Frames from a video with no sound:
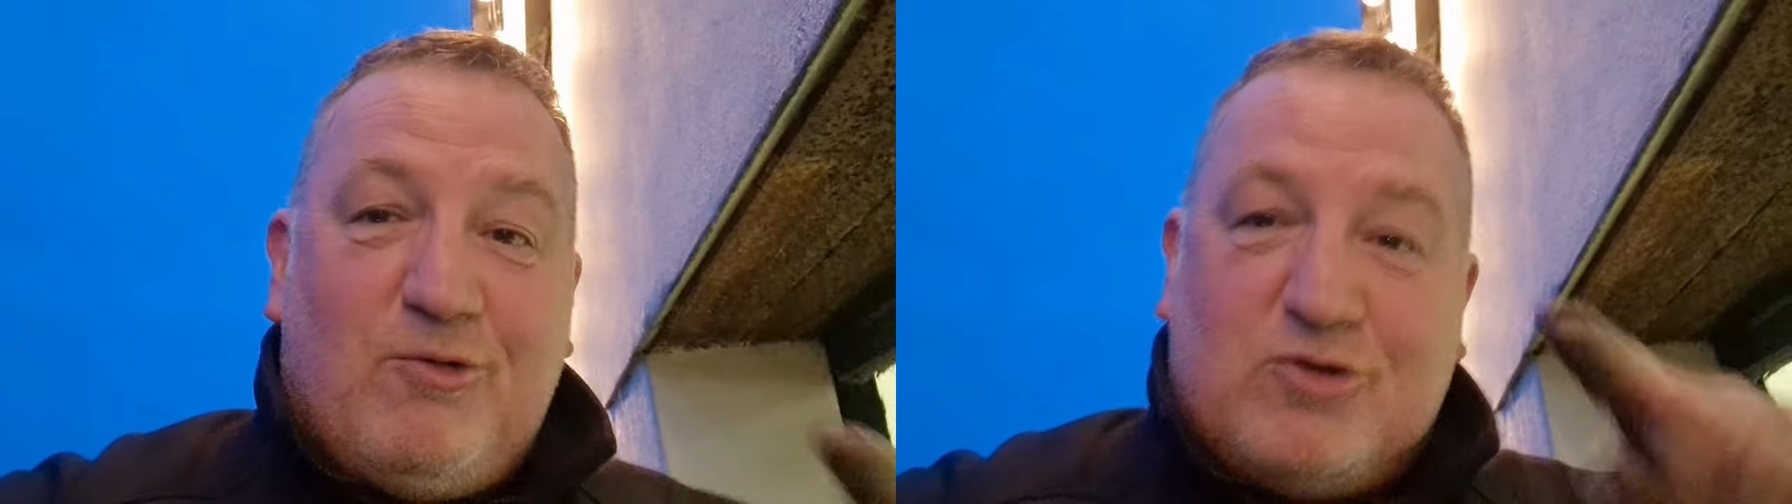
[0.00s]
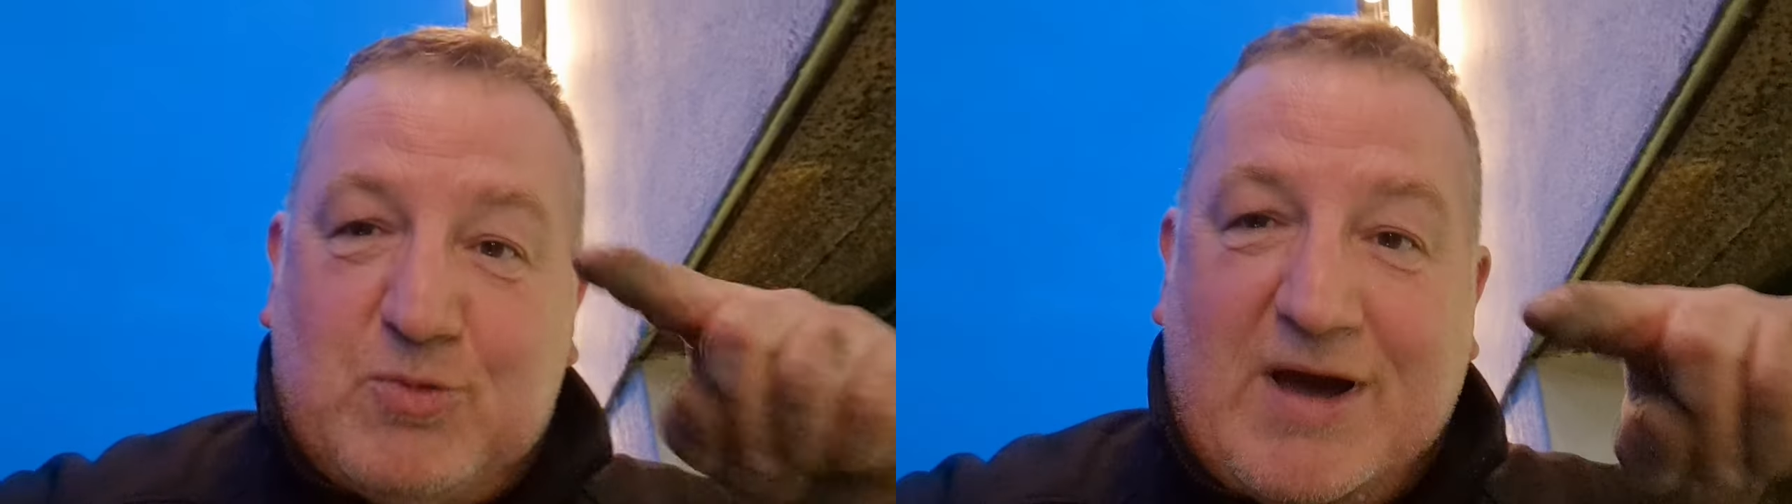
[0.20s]

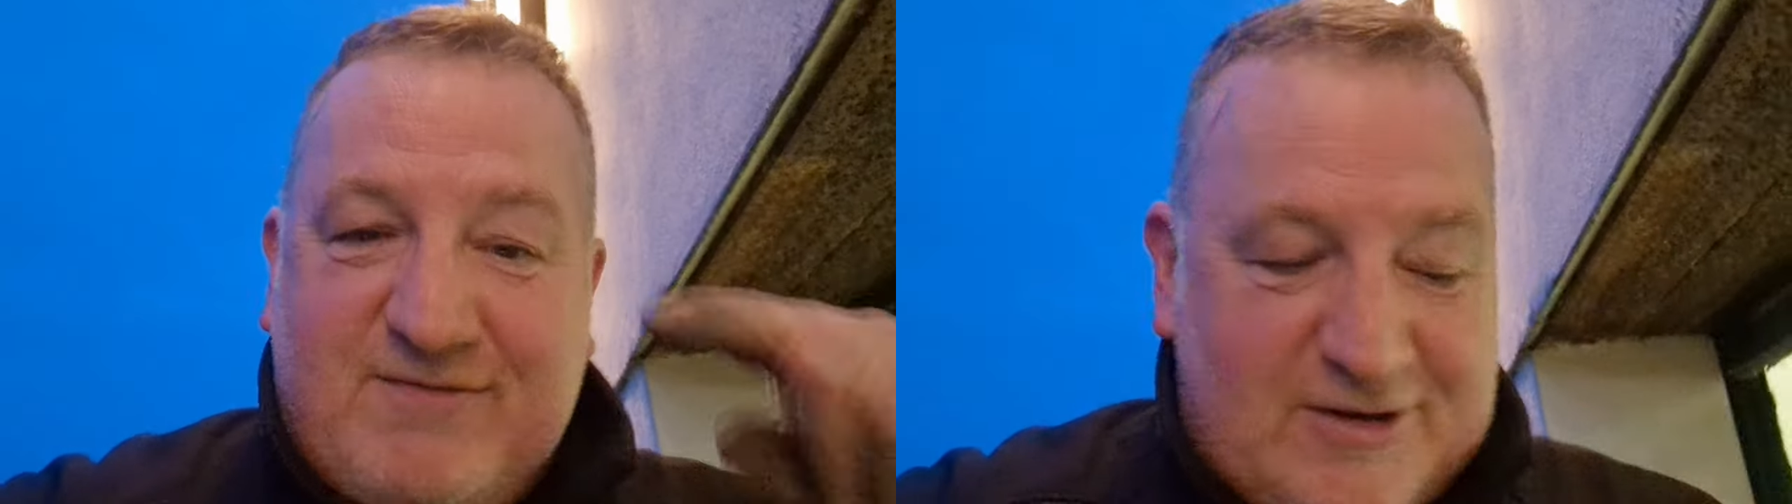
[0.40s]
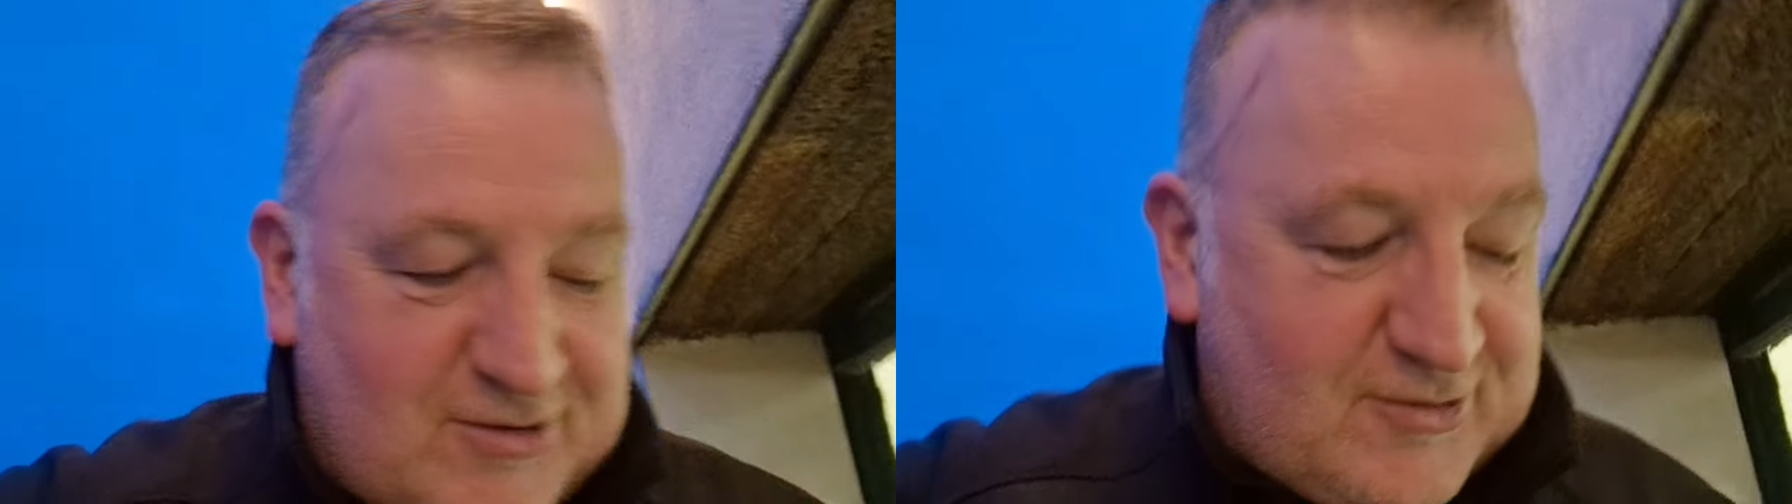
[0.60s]
Watch my
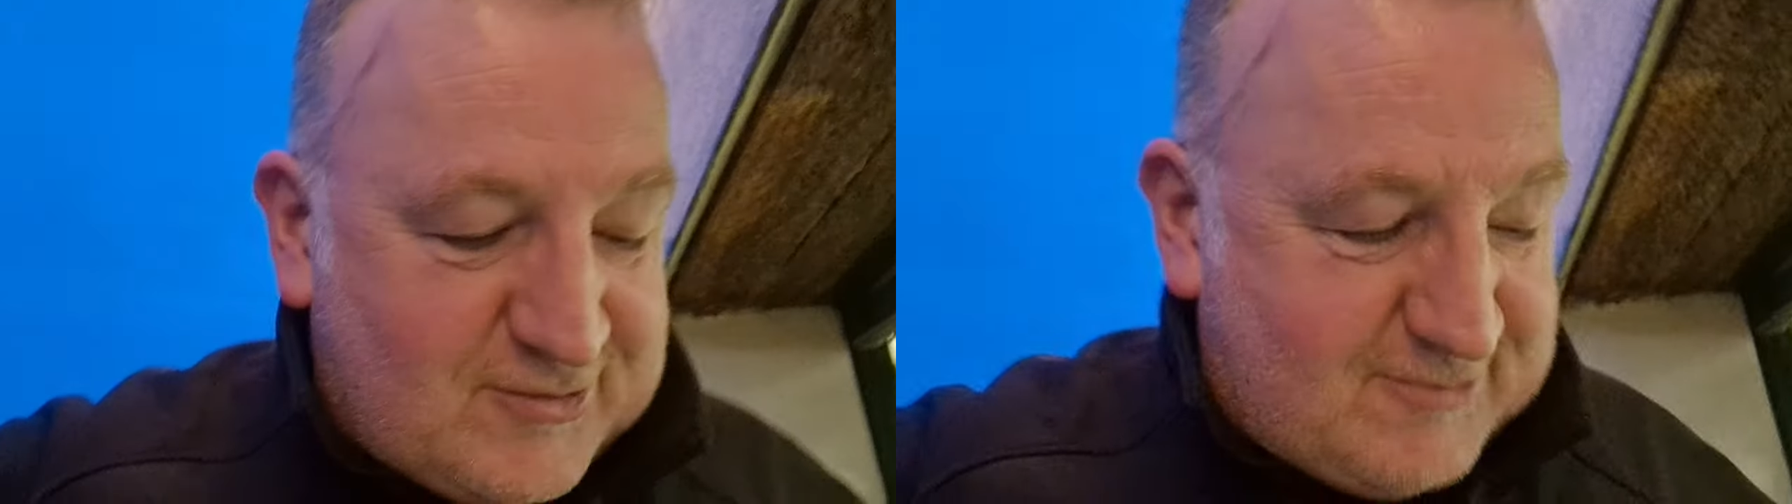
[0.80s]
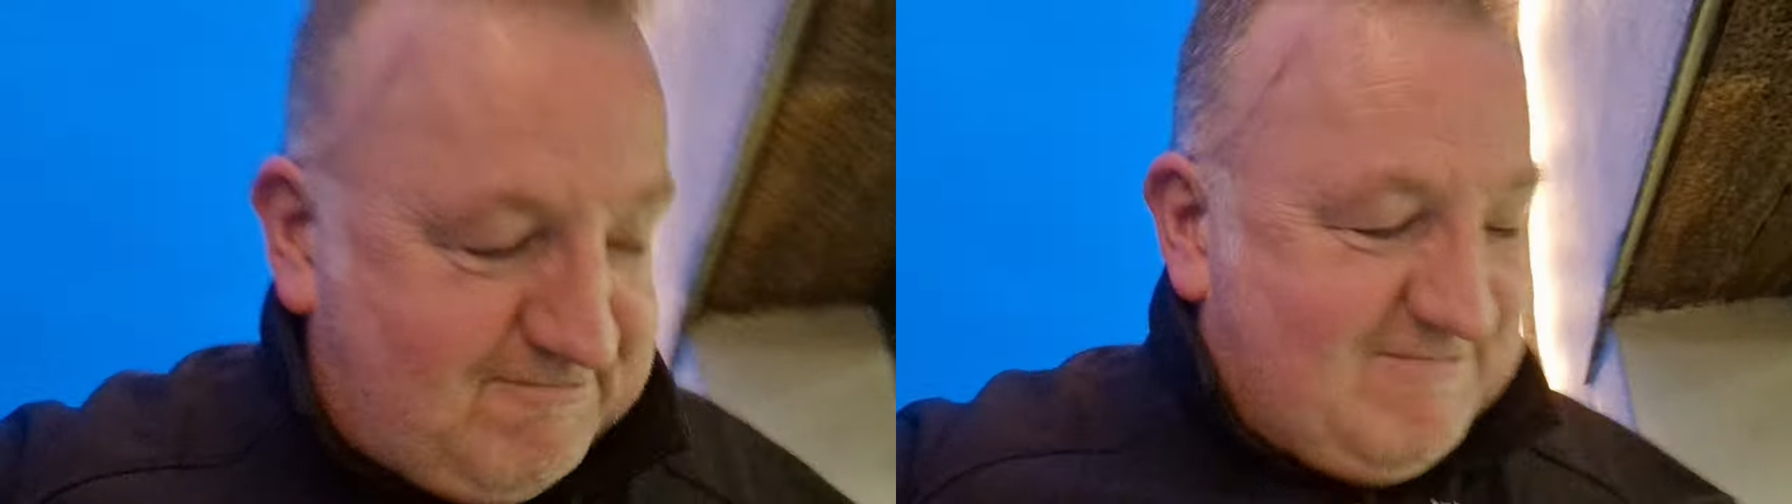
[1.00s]

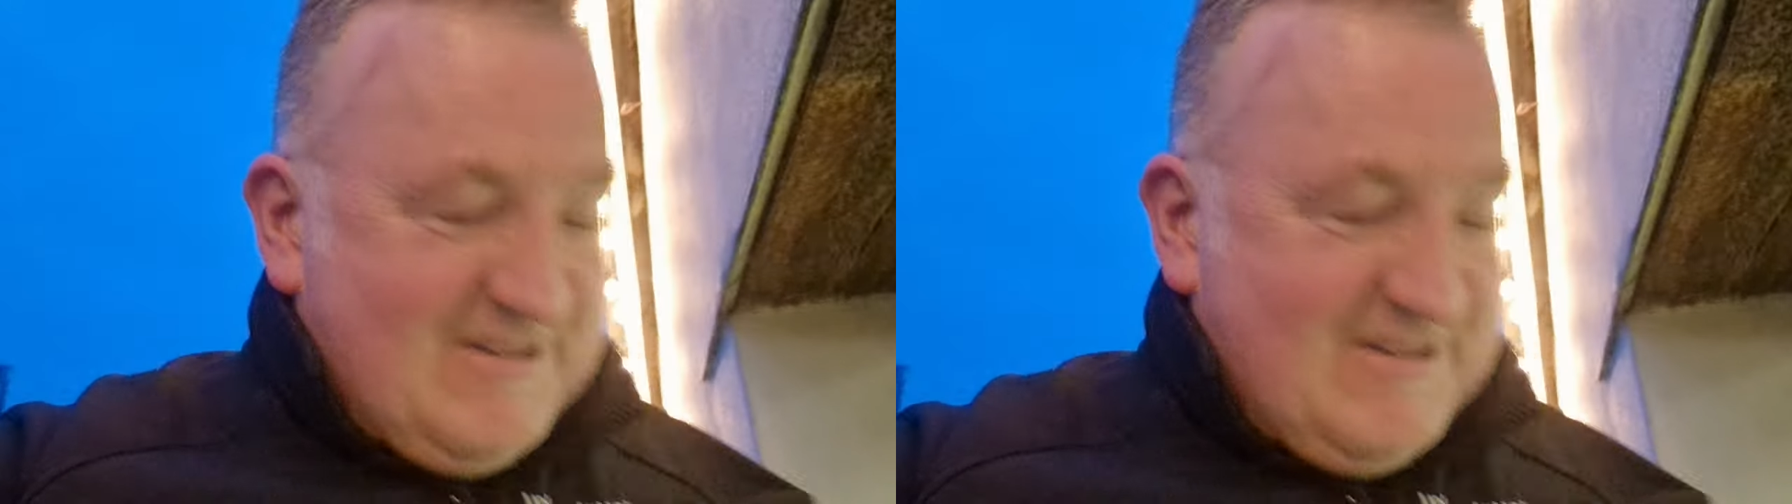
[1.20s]
videos.